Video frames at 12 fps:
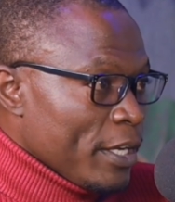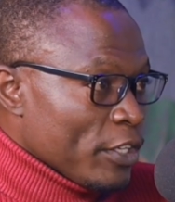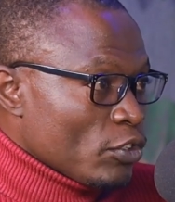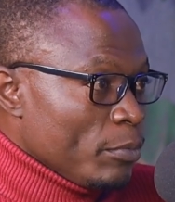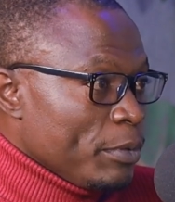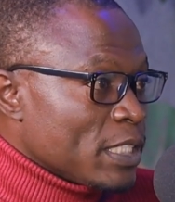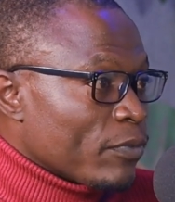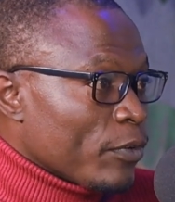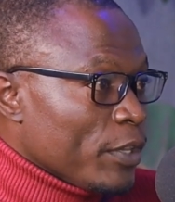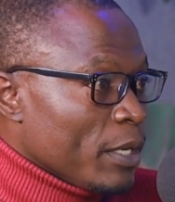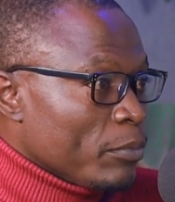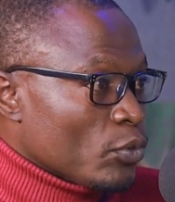It should be easy
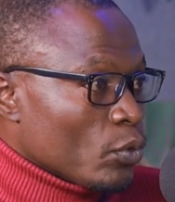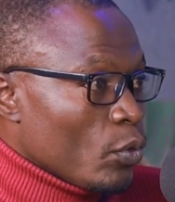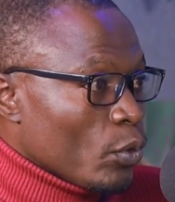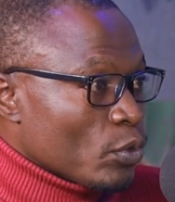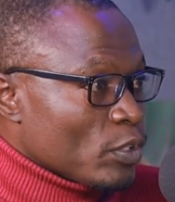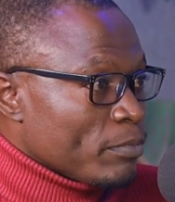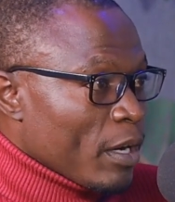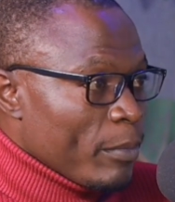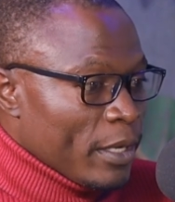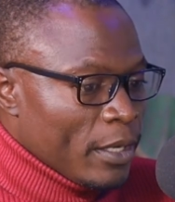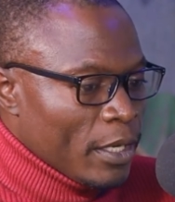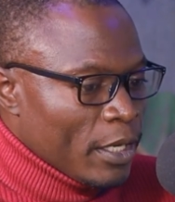for them to go to
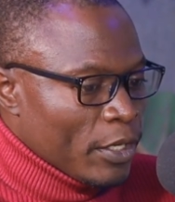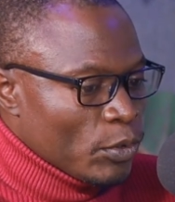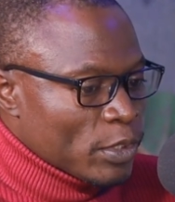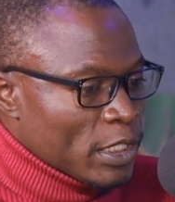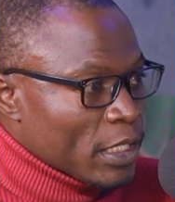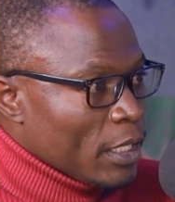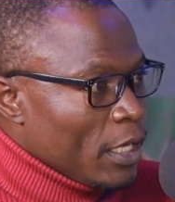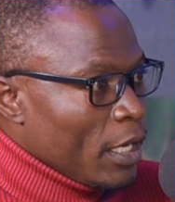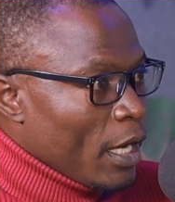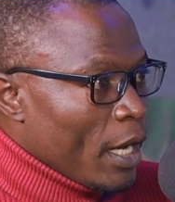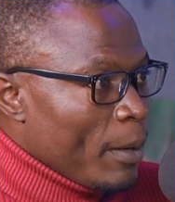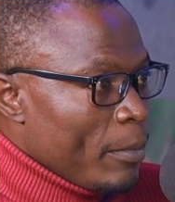Zimbabwe using
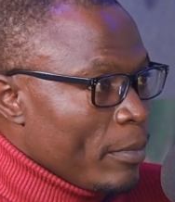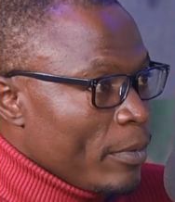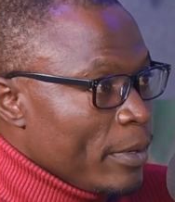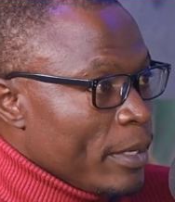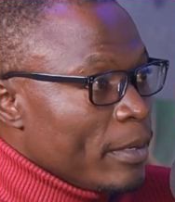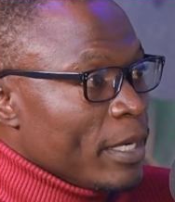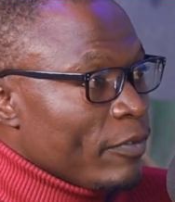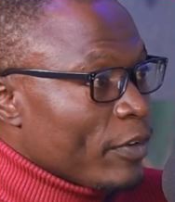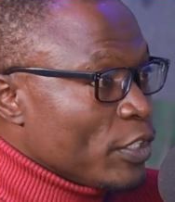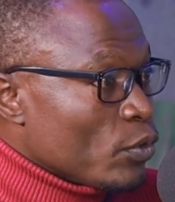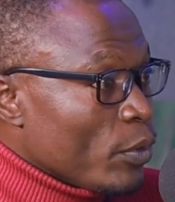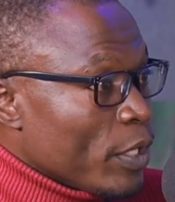
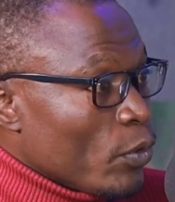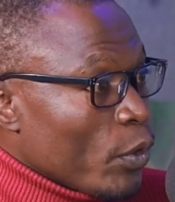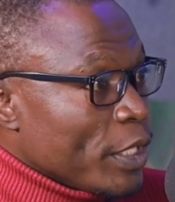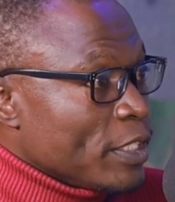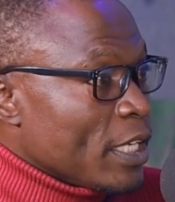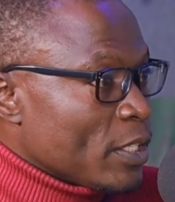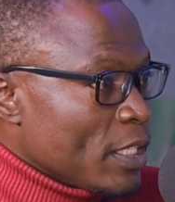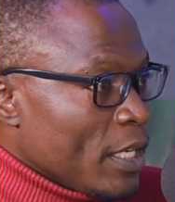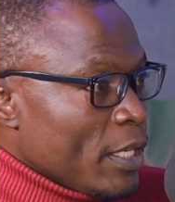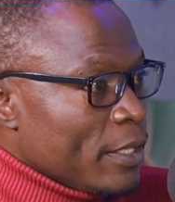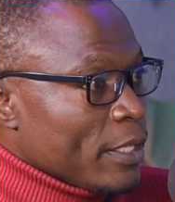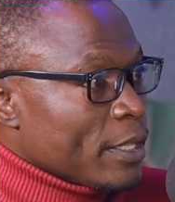leveraging on the knowledge that
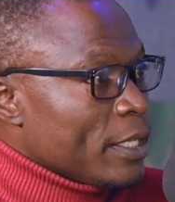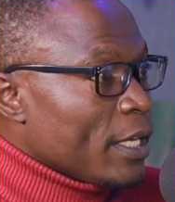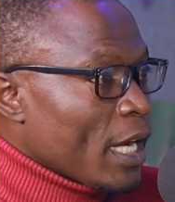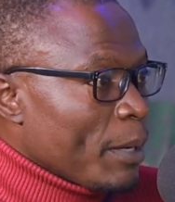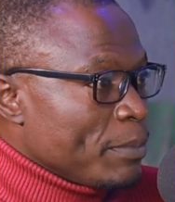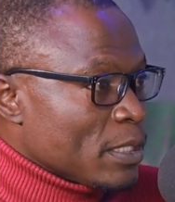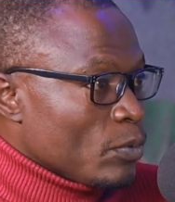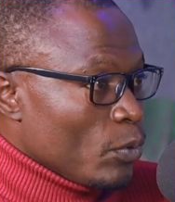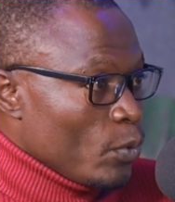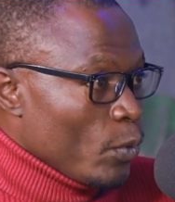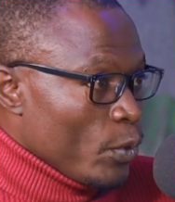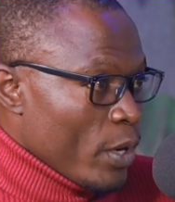the 3 hubs
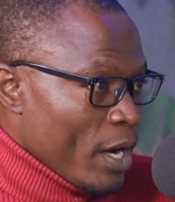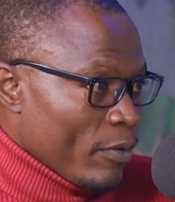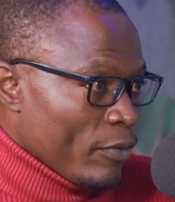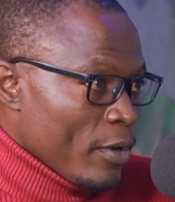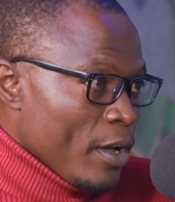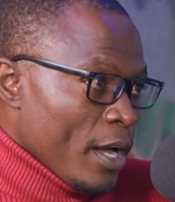would have.